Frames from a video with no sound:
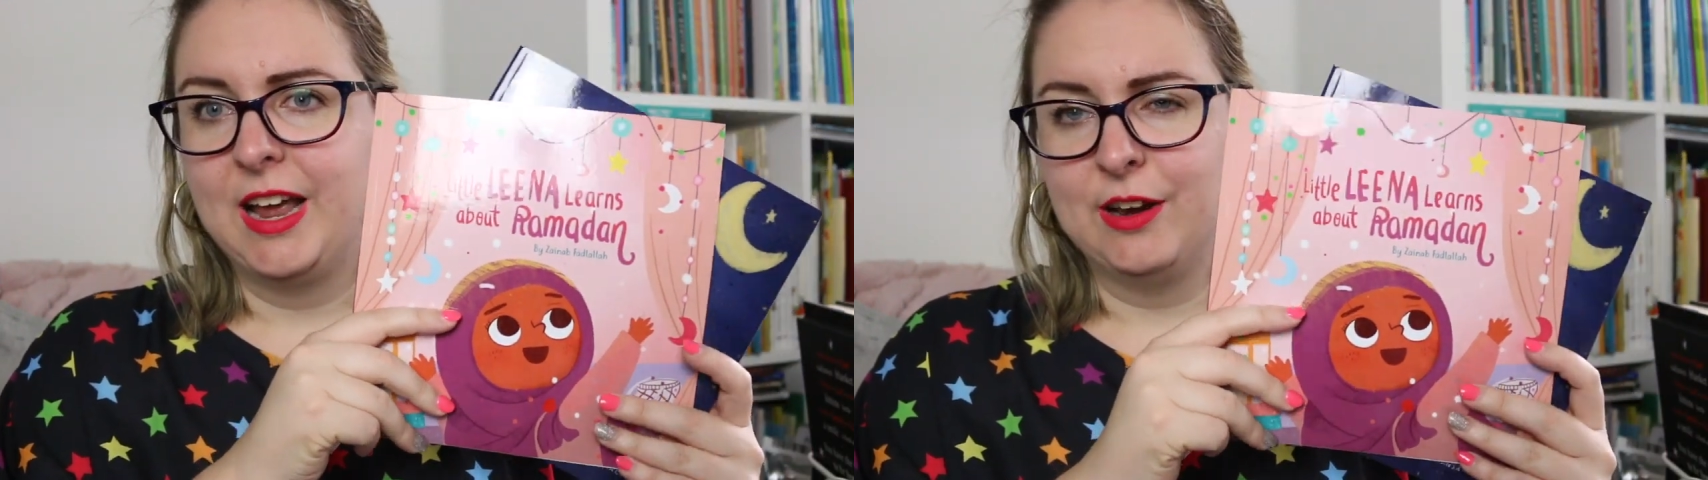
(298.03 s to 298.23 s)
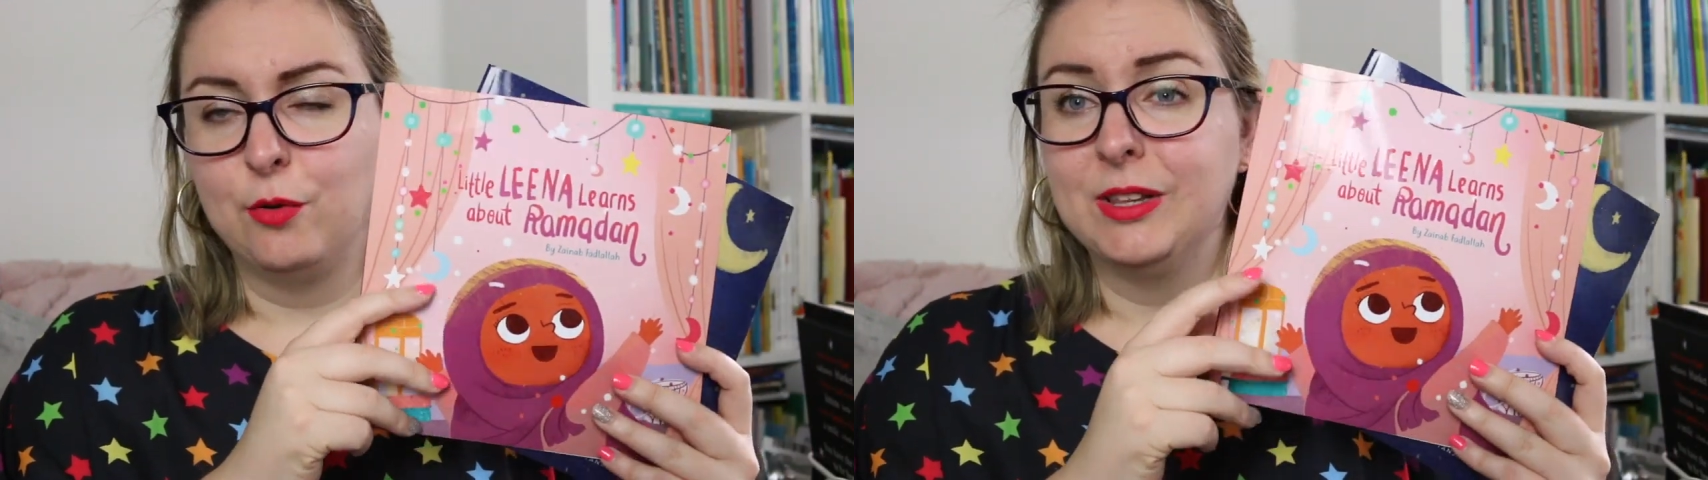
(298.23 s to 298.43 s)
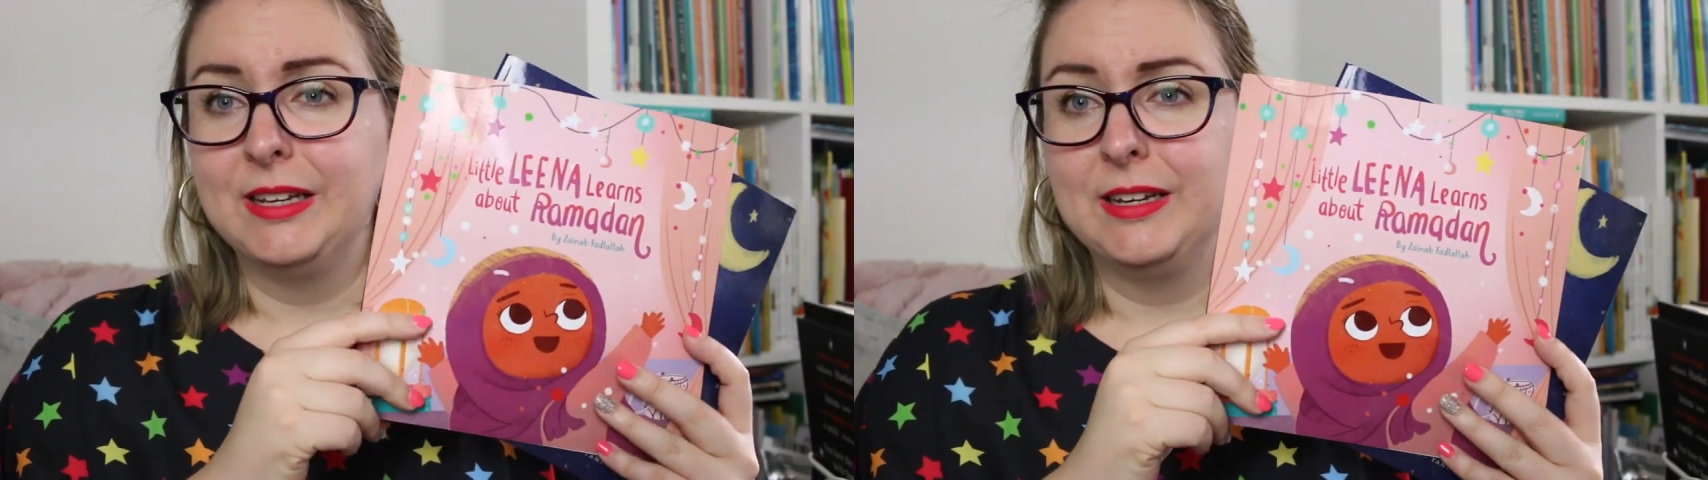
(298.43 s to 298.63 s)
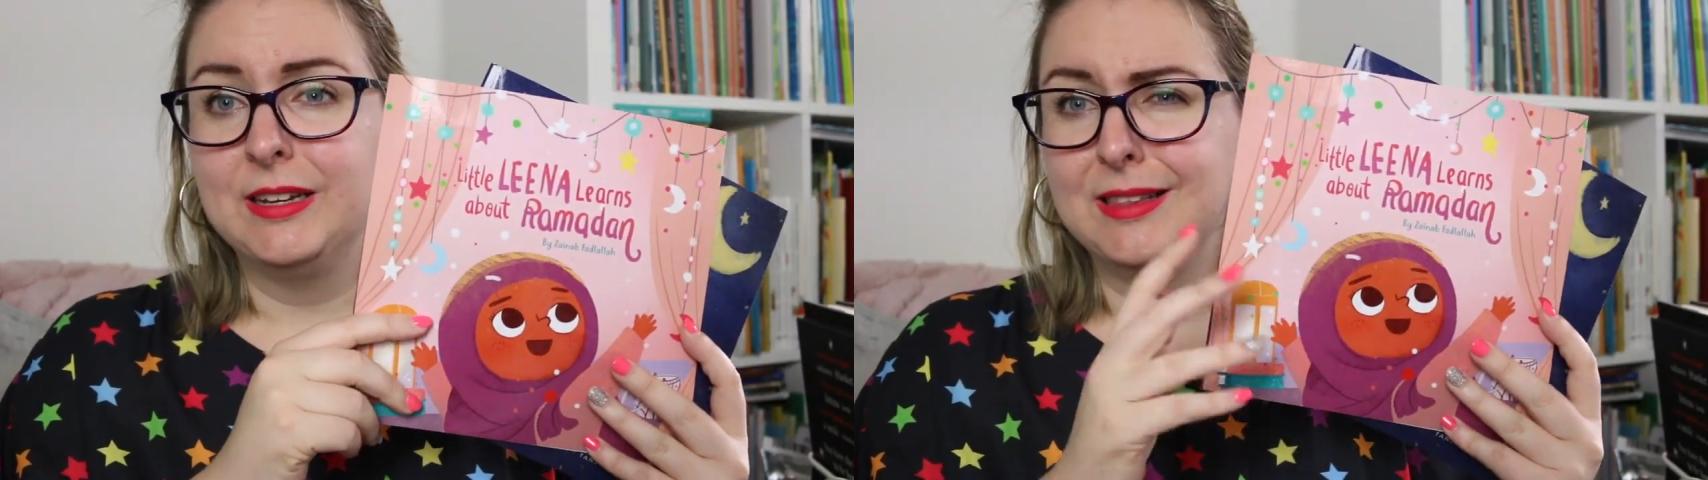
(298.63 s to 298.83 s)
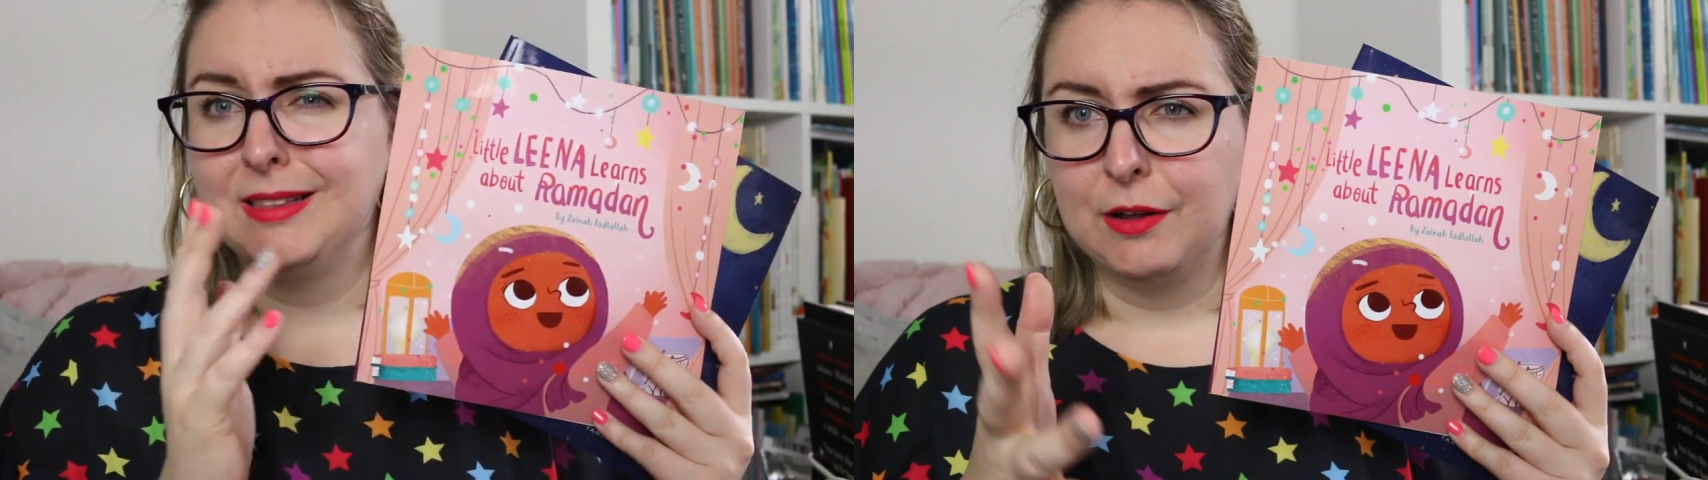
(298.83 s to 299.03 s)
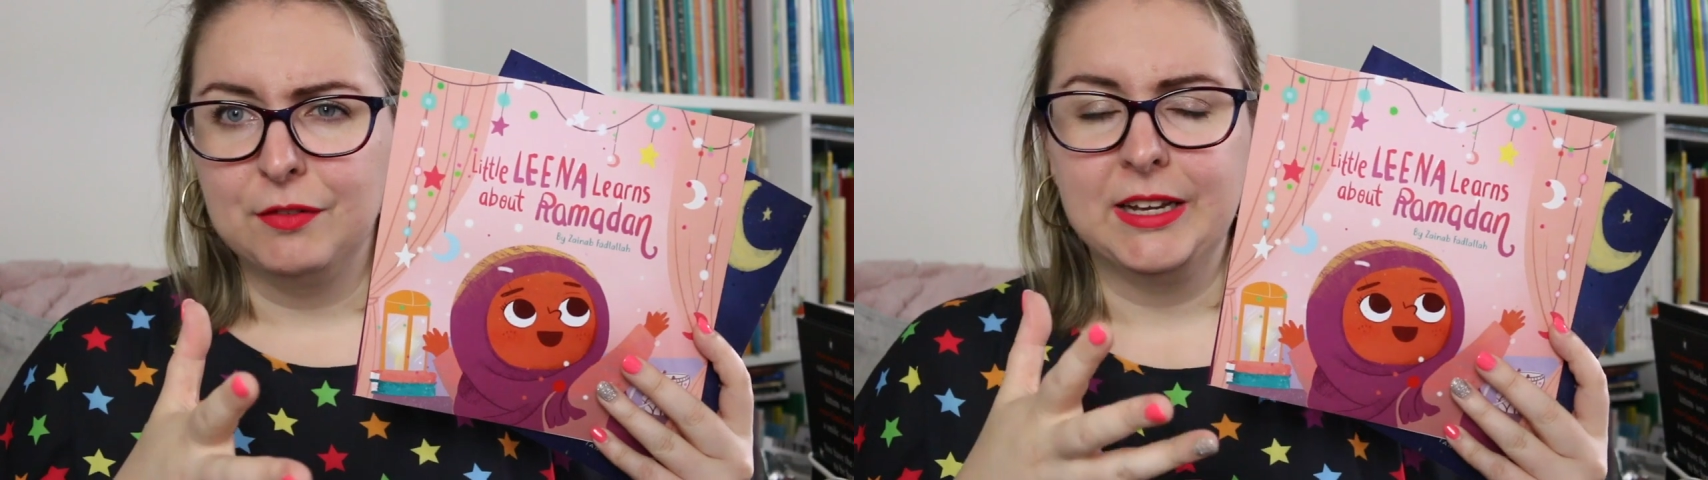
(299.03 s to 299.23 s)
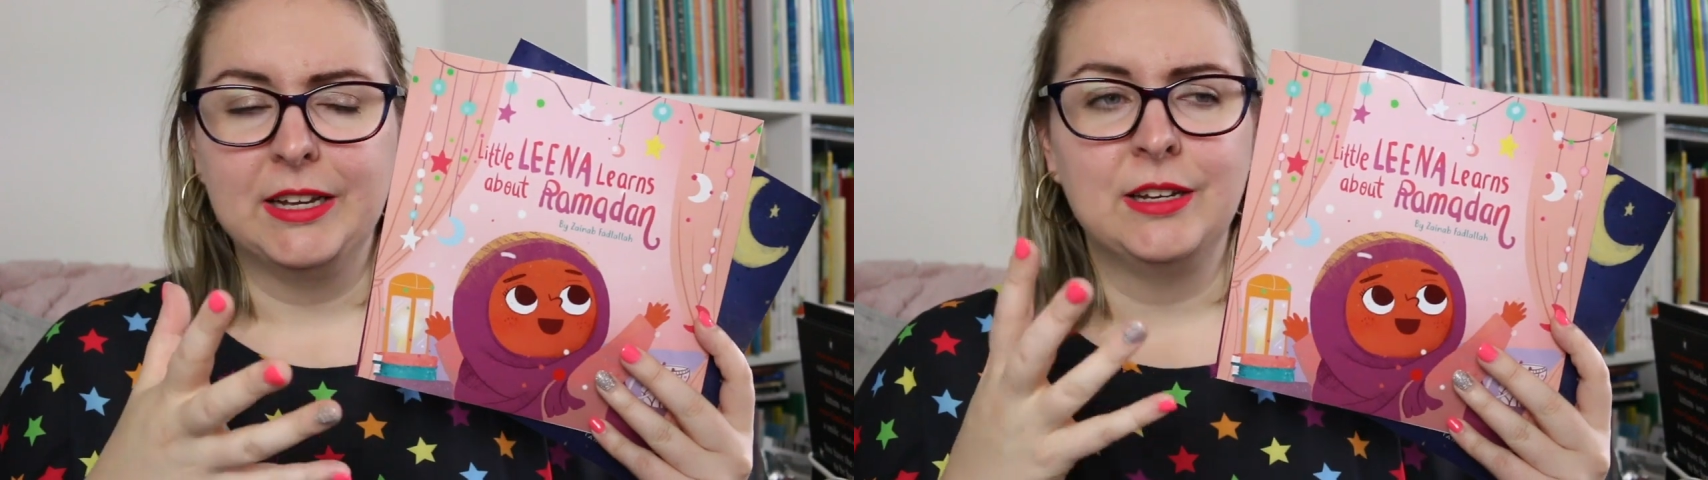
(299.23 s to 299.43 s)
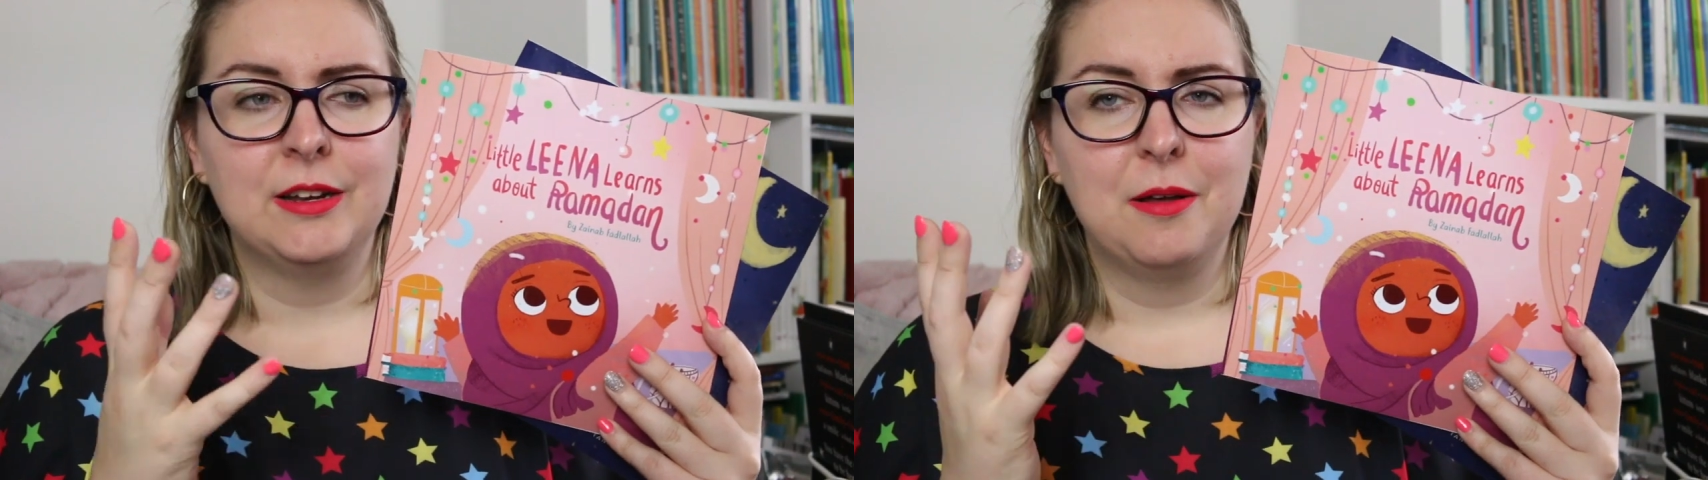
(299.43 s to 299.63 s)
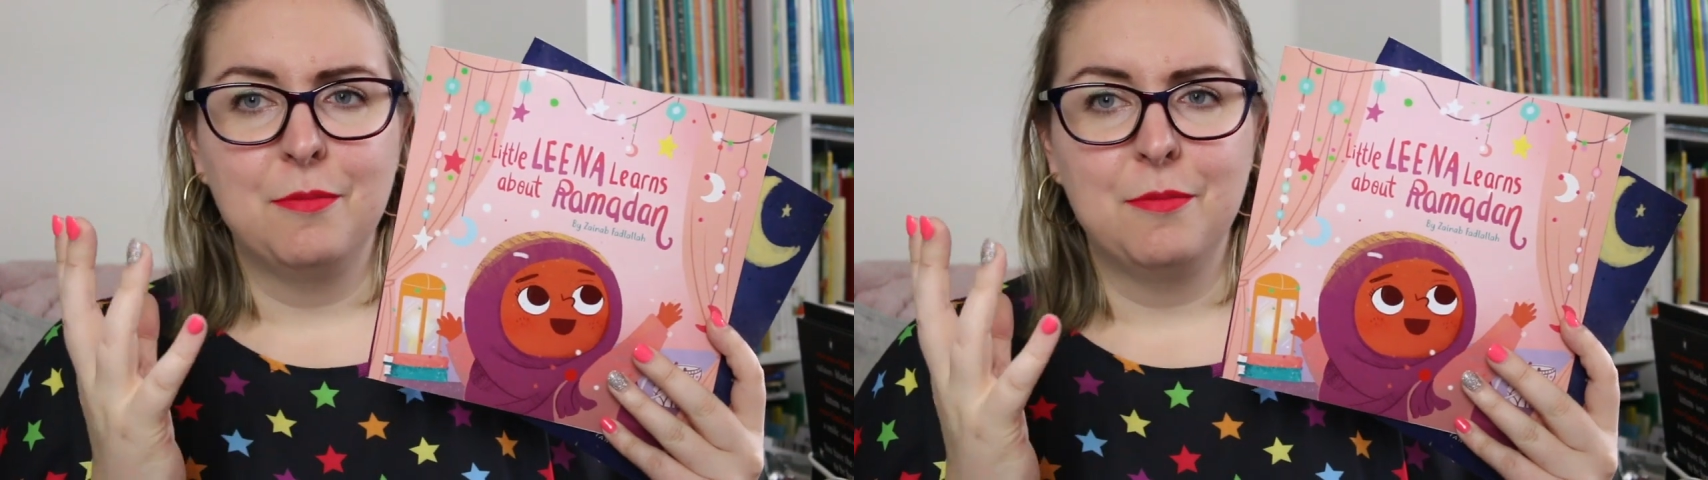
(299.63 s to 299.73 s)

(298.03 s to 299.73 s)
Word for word: and a really lovely